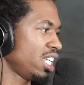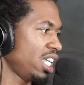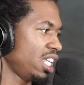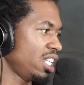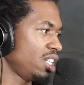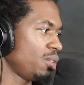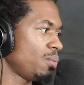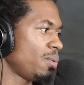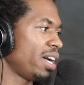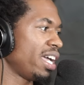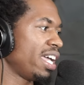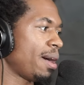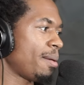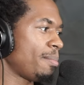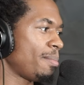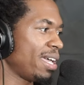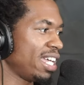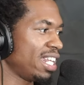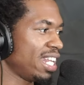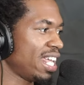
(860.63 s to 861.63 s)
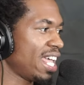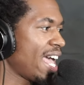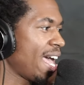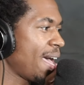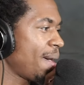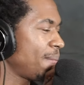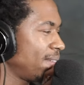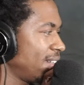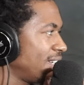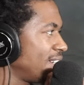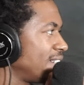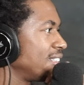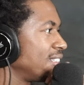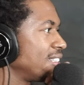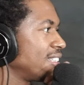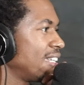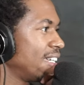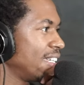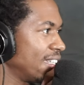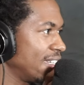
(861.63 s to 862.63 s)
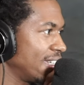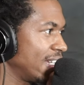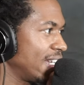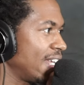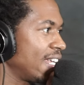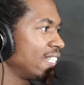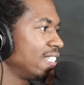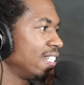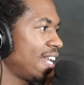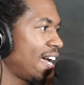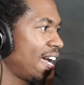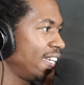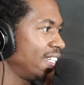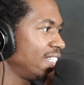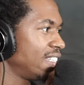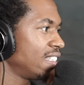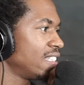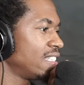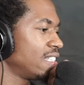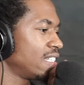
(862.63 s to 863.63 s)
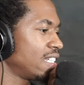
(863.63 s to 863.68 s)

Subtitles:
And the way I made it happen, I was like, yeah, that's nice.